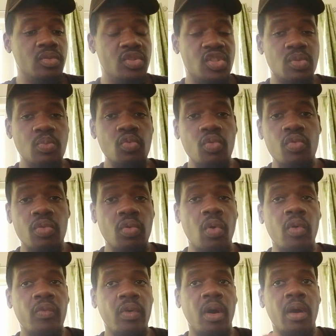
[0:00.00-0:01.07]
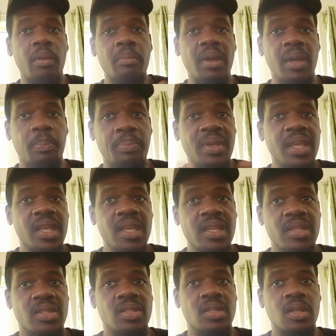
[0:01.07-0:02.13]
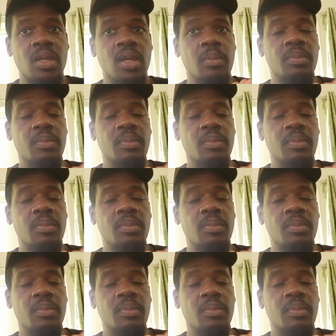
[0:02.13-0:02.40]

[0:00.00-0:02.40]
smooth over, make peace